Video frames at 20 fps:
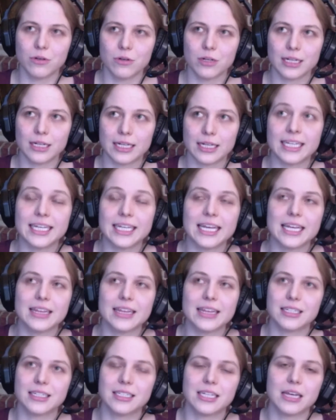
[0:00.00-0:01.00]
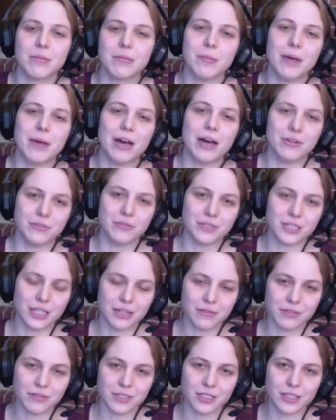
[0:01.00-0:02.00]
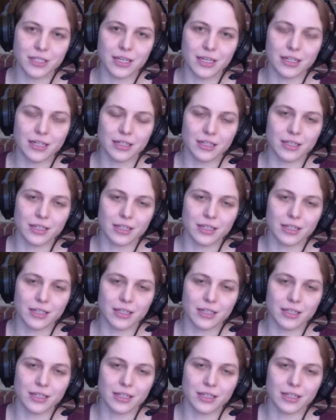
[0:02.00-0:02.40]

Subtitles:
get the same amount of safety and